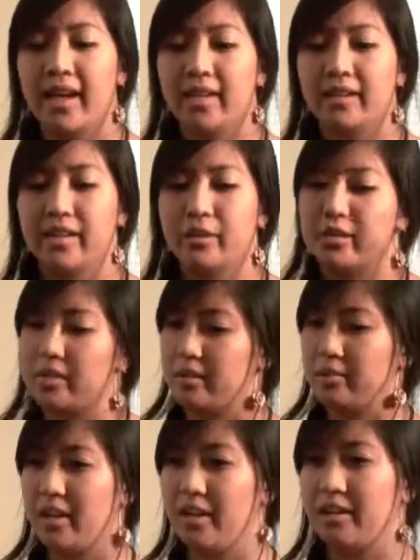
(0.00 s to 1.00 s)
And there was
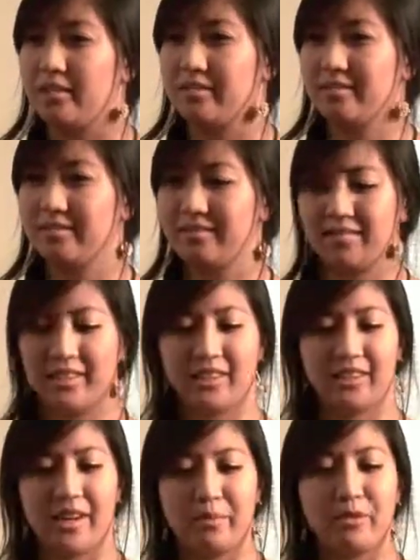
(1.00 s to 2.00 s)
a, a
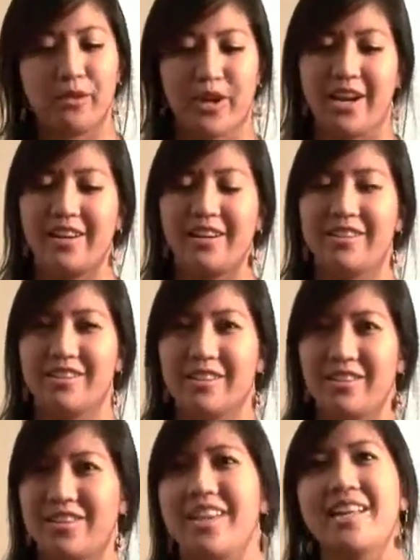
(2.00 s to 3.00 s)
little cup of crayons on
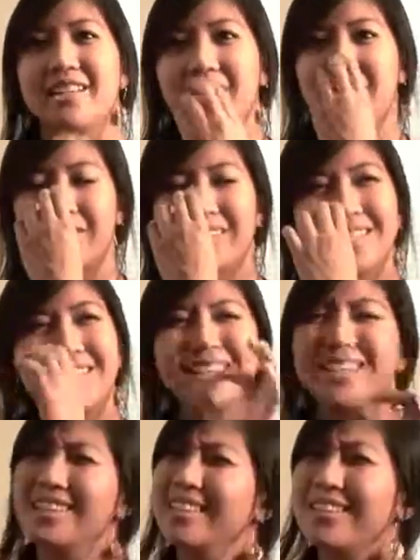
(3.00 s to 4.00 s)
their desk, you know, it's,
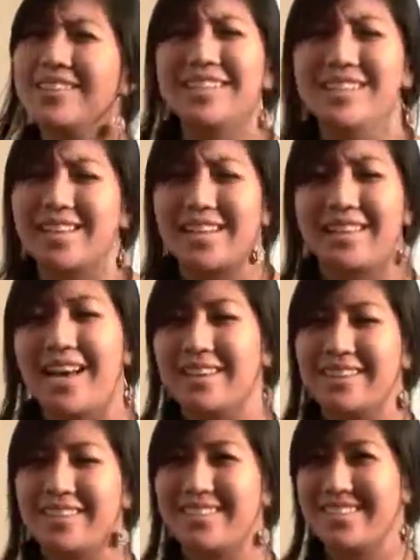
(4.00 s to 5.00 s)
it's little things like that
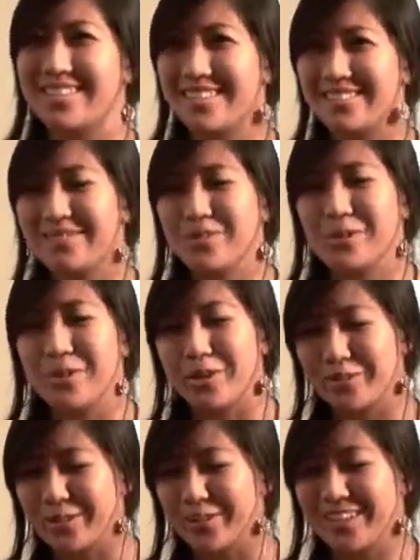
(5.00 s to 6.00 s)
that are just
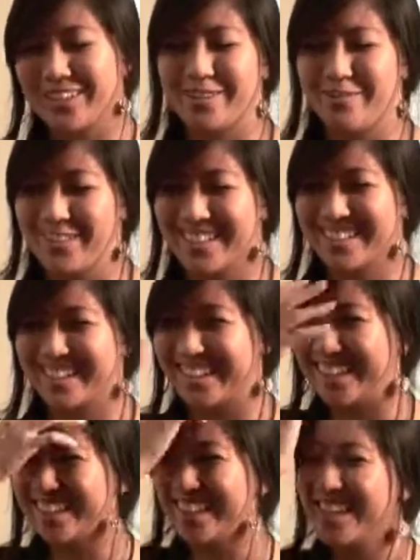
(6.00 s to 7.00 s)
joyful when you're in fifth
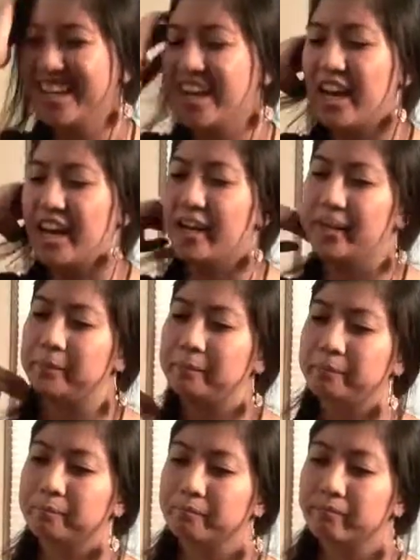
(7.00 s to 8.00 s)
grade.
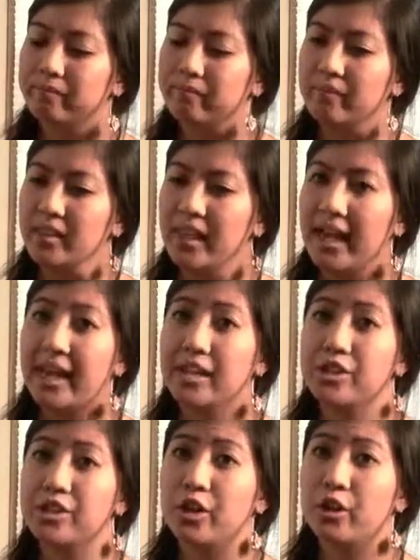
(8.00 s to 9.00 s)
Um,
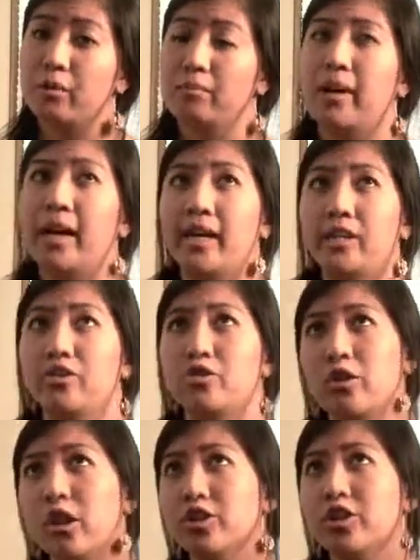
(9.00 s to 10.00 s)
and so my
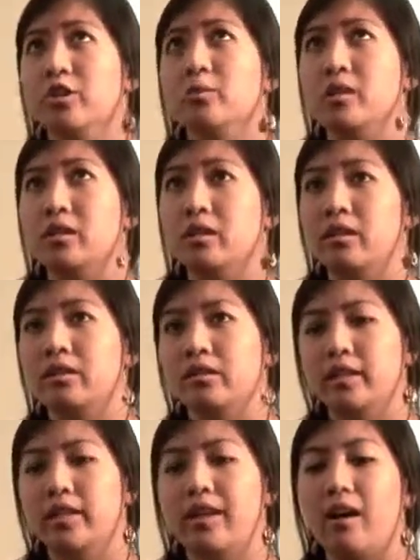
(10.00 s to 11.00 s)
instruction was
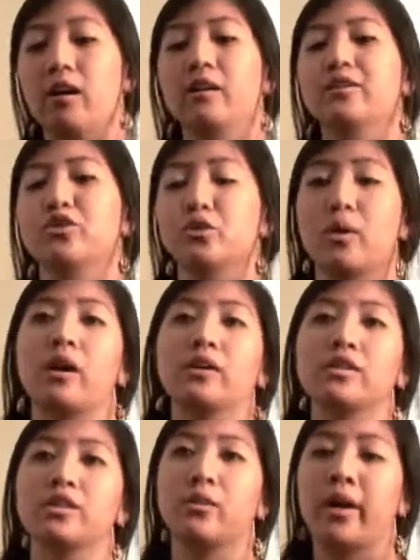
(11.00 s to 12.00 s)
literally all
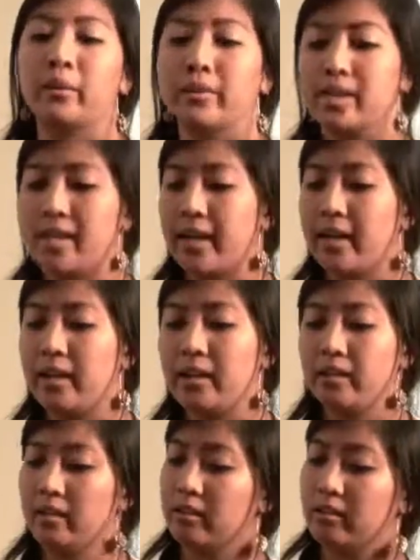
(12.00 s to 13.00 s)
drawn. So I would say,
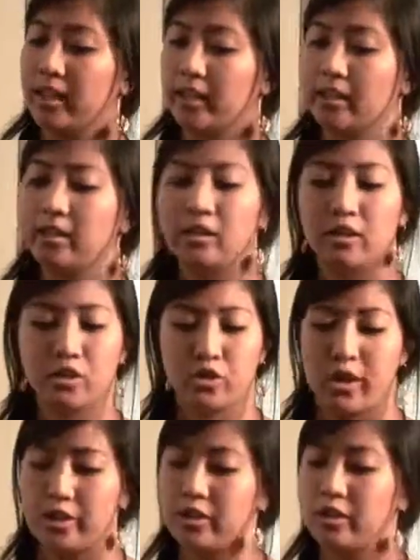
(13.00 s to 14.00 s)
you know, like,
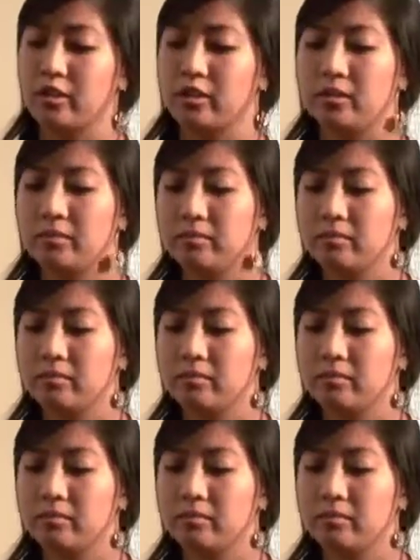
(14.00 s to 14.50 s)
draw a circle.